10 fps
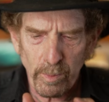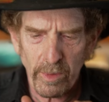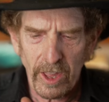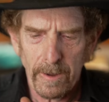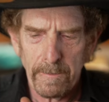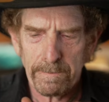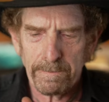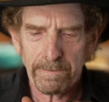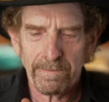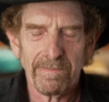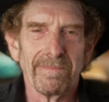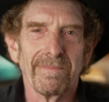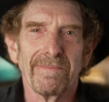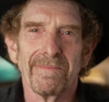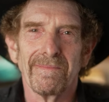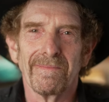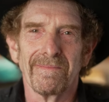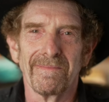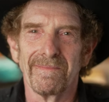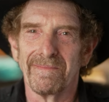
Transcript: (no one is talking)